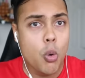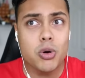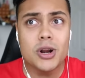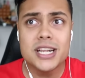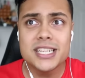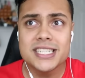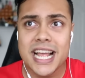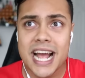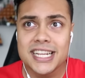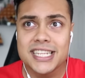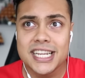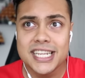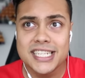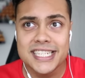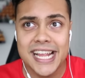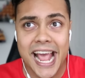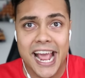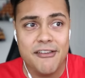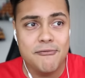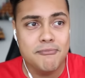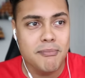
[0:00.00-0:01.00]
What is that, to
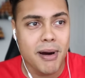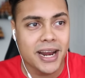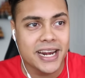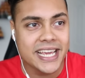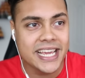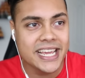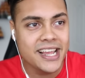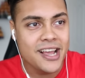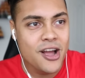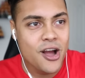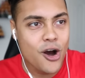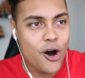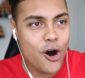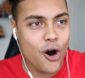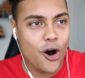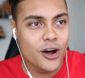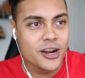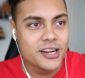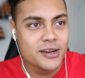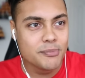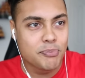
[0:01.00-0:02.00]
save money
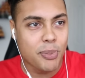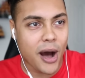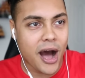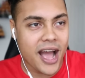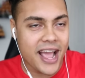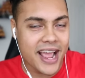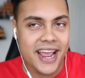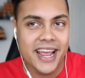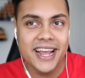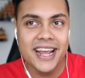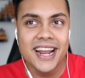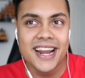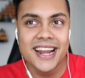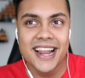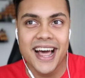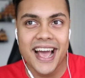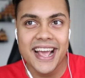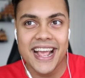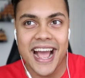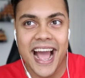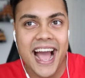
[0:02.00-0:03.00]
on buying,
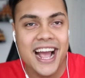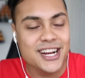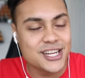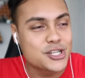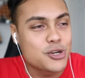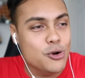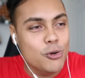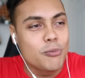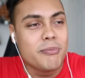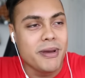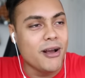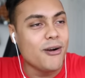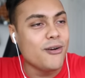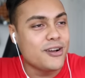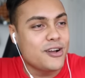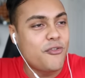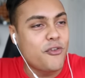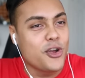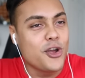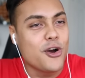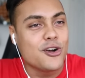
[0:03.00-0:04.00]
like, actual
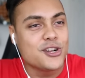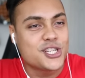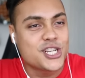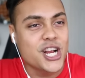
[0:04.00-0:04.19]
milk for your